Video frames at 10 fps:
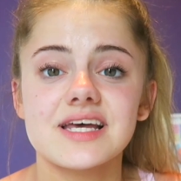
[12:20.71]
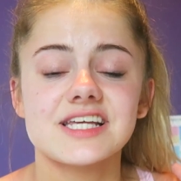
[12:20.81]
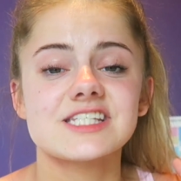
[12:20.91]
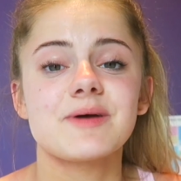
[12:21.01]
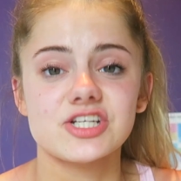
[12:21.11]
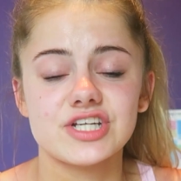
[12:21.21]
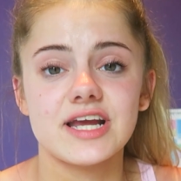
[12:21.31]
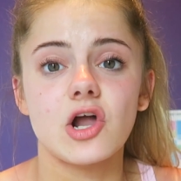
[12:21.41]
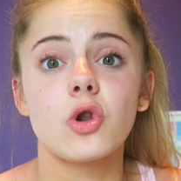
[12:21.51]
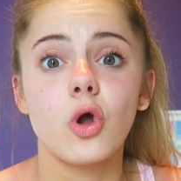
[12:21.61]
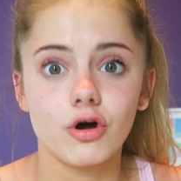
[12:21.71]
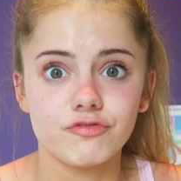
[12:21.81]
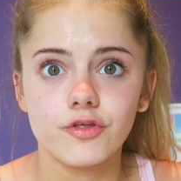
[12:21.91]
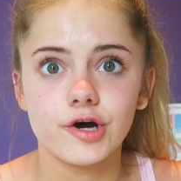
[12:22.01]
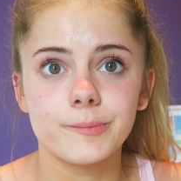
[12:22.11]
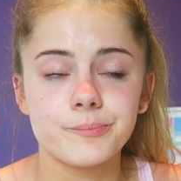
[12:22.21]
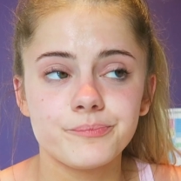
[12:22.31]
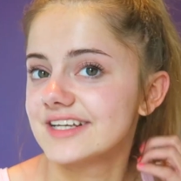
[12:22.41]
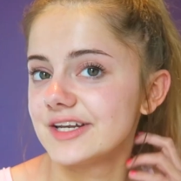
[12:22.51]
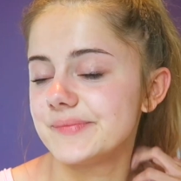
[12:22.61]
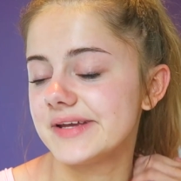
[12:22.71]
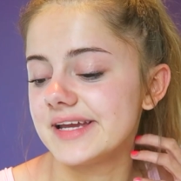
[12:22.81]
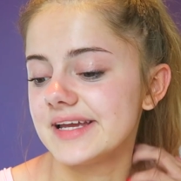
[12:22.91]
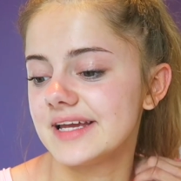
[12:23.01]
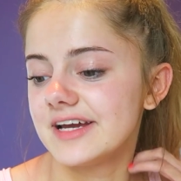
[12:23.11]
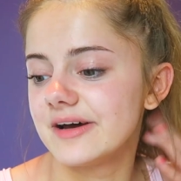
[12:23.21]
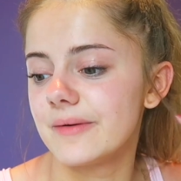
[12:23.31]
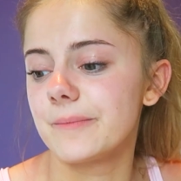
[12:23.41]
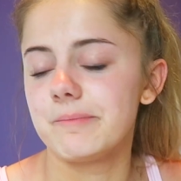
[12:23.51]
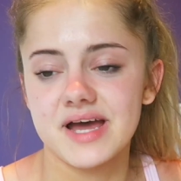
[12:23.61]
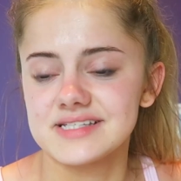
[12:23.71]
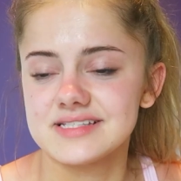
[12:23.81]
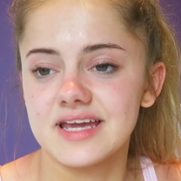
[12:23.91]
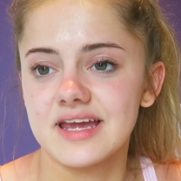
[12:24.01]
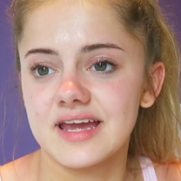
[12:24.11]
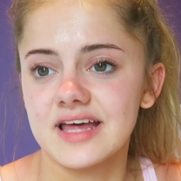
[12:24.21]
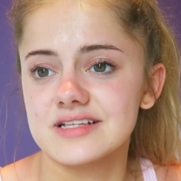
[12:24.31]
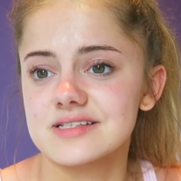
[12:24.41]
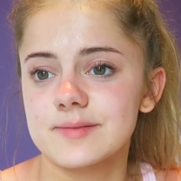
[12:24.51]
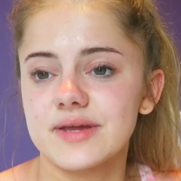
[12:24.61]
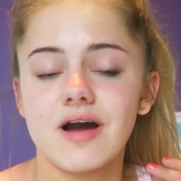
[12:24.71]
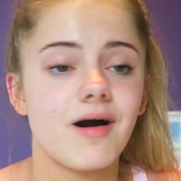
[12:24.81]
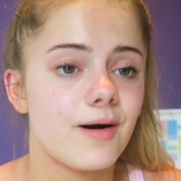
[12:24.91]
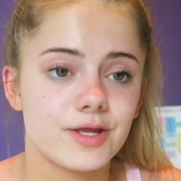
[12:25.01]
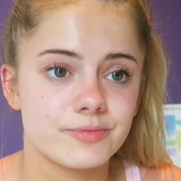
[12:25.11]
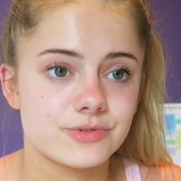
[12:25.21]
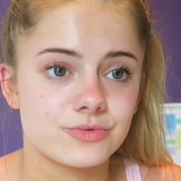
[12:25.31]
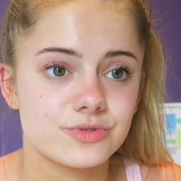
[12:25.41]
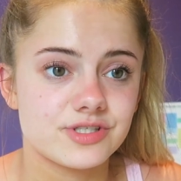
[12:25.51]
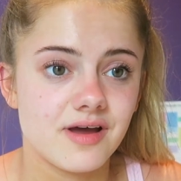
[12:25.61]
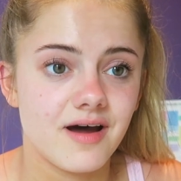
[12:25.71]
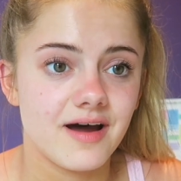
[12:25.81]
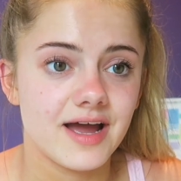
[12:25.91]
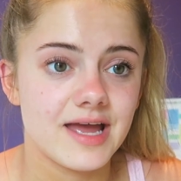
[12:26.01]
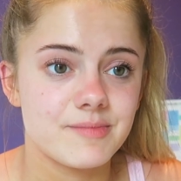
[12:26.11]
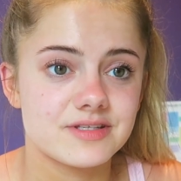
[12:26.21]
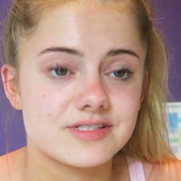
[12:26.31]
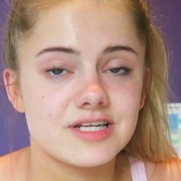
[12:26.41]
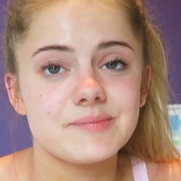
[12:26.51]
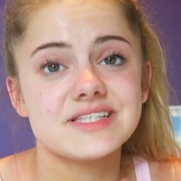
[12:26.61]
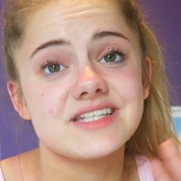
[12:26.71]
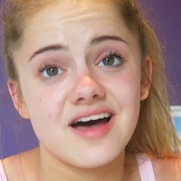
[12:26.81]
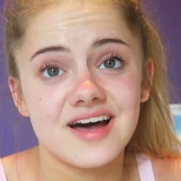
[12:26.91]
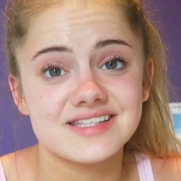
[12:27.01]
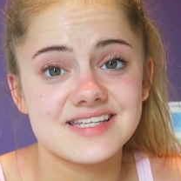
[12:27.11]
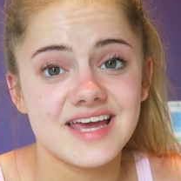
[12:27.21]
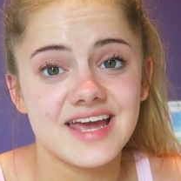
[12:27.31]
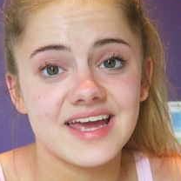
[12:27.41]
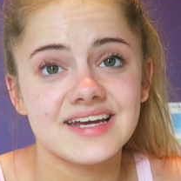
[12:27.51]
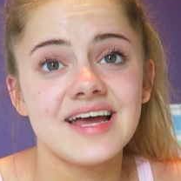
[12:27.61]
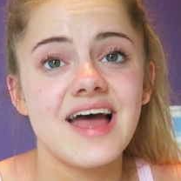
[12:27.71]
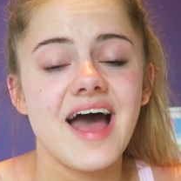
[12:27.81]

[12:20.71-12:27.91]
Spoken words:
especially a lot of them gonna be messy, and there's gonna be arguments all the time, and it's gonna be dirty,